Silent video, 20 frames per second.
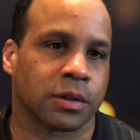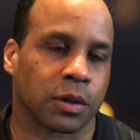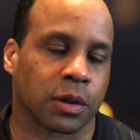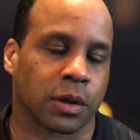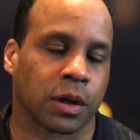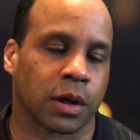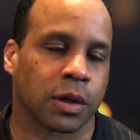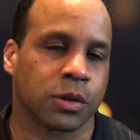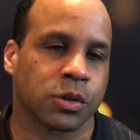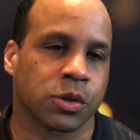to the
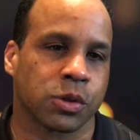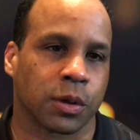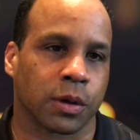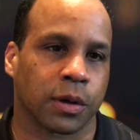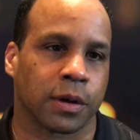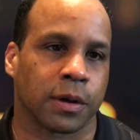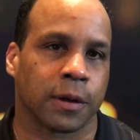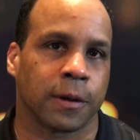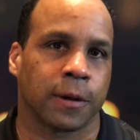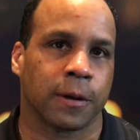
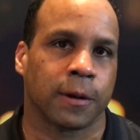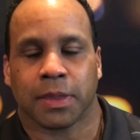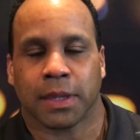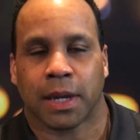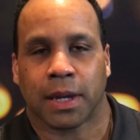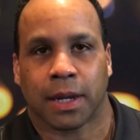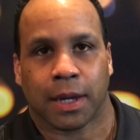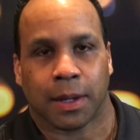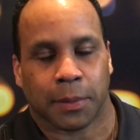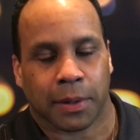contrary.
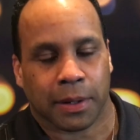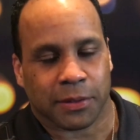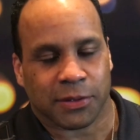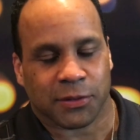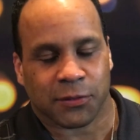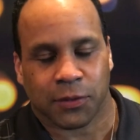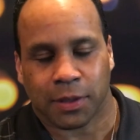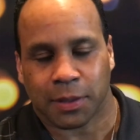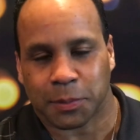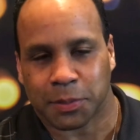Uh, my name is
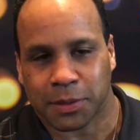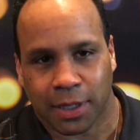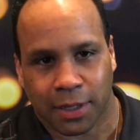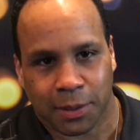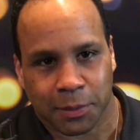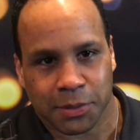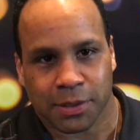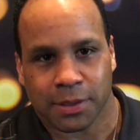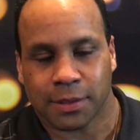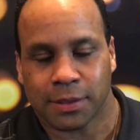Phillip
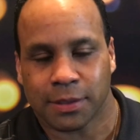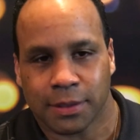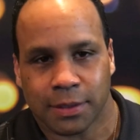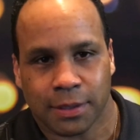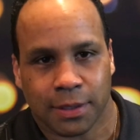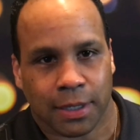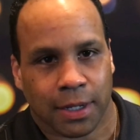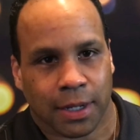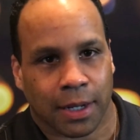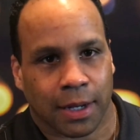
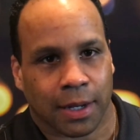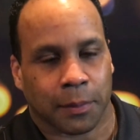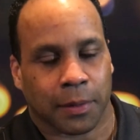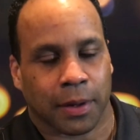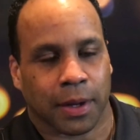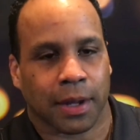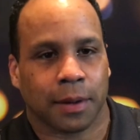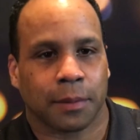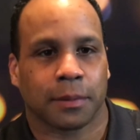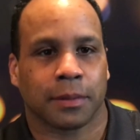Thompson. Um,
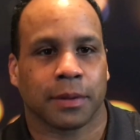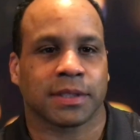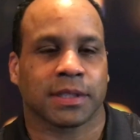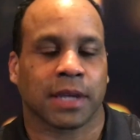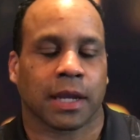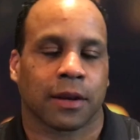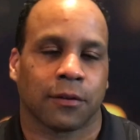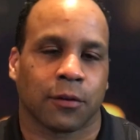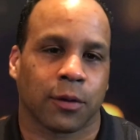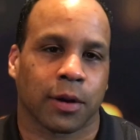I am
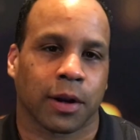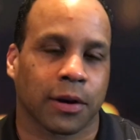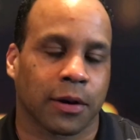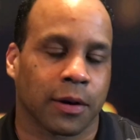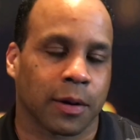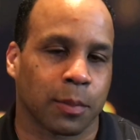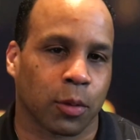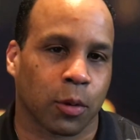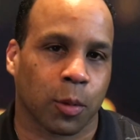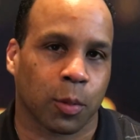executive director
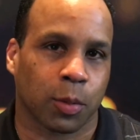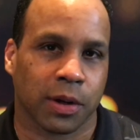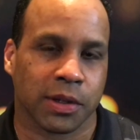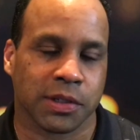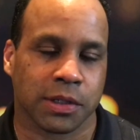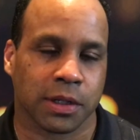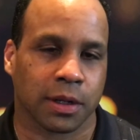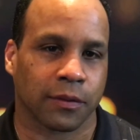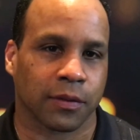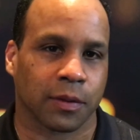and board
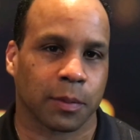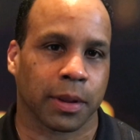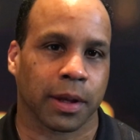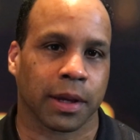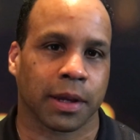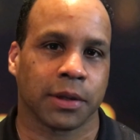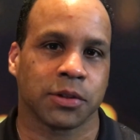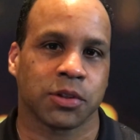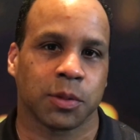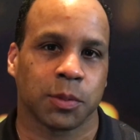president of the Black
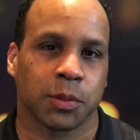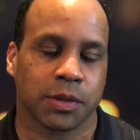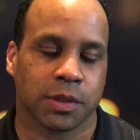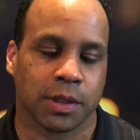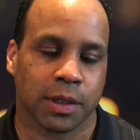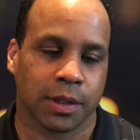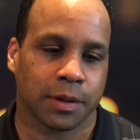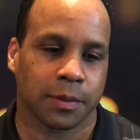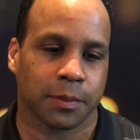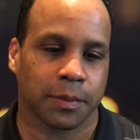History
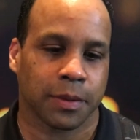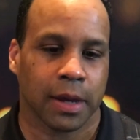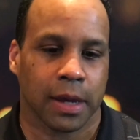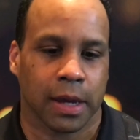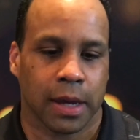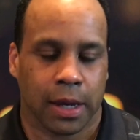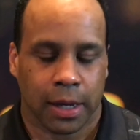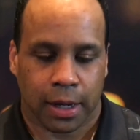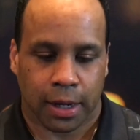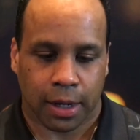Museum.
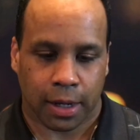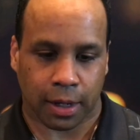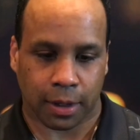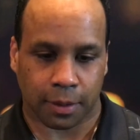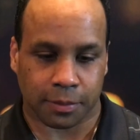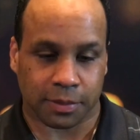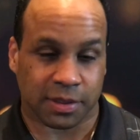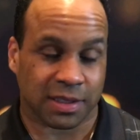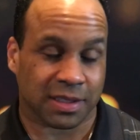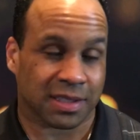
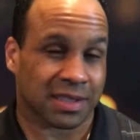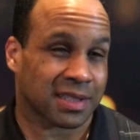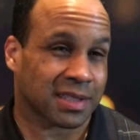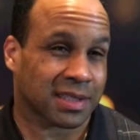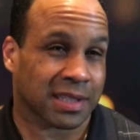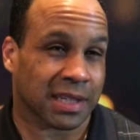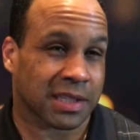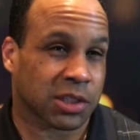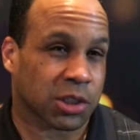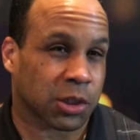Um,
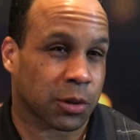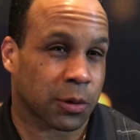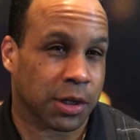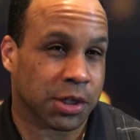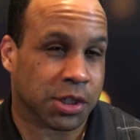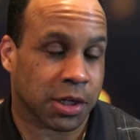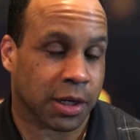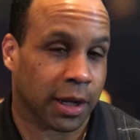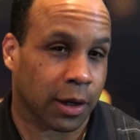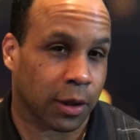sixth
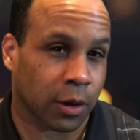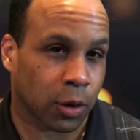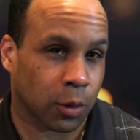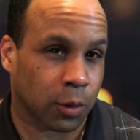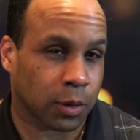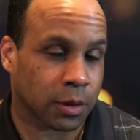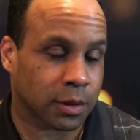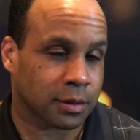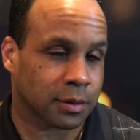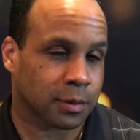generation
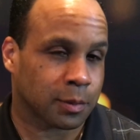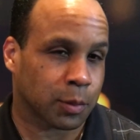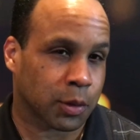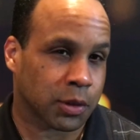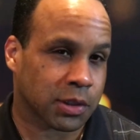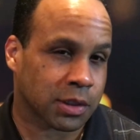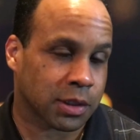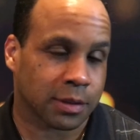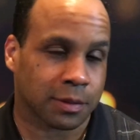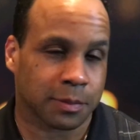Idahoan,
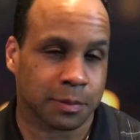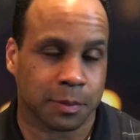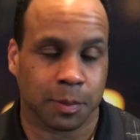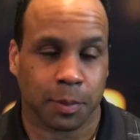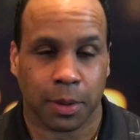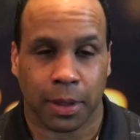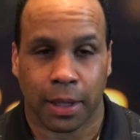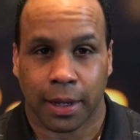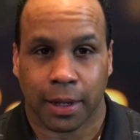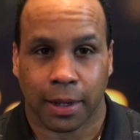Muslim,
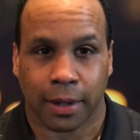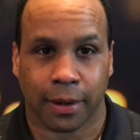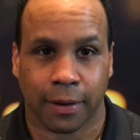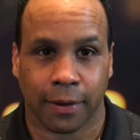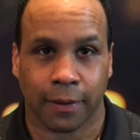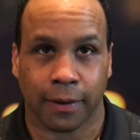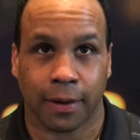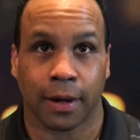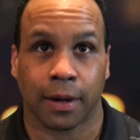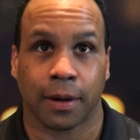black,
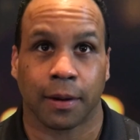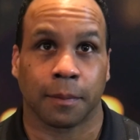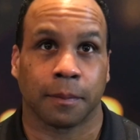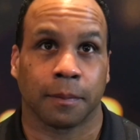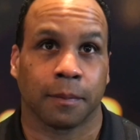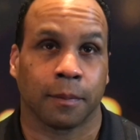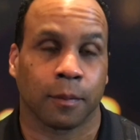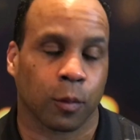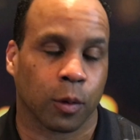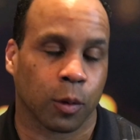
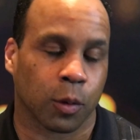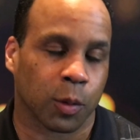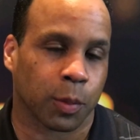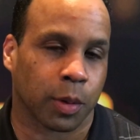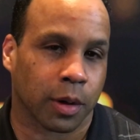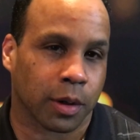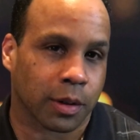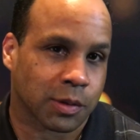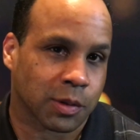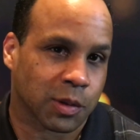um, work with
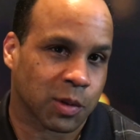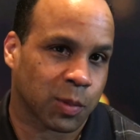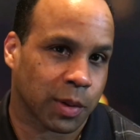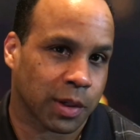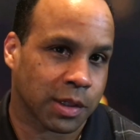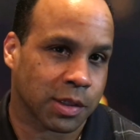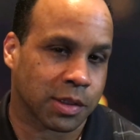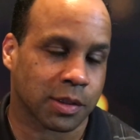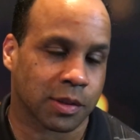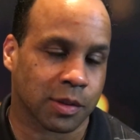Parkinson's
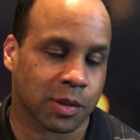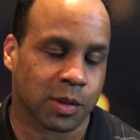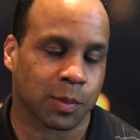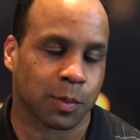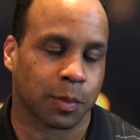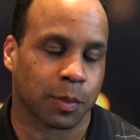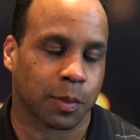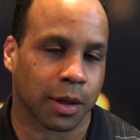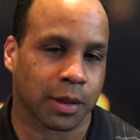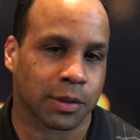patients,
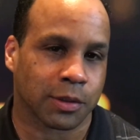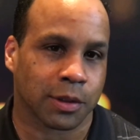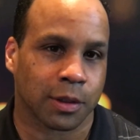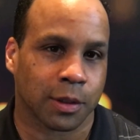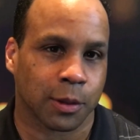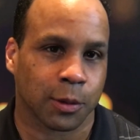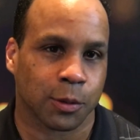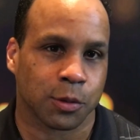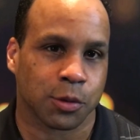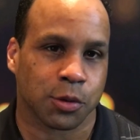boxing
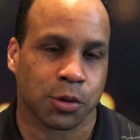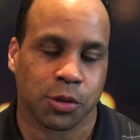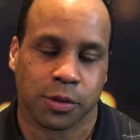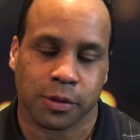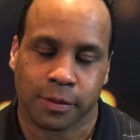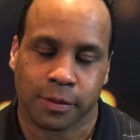coach,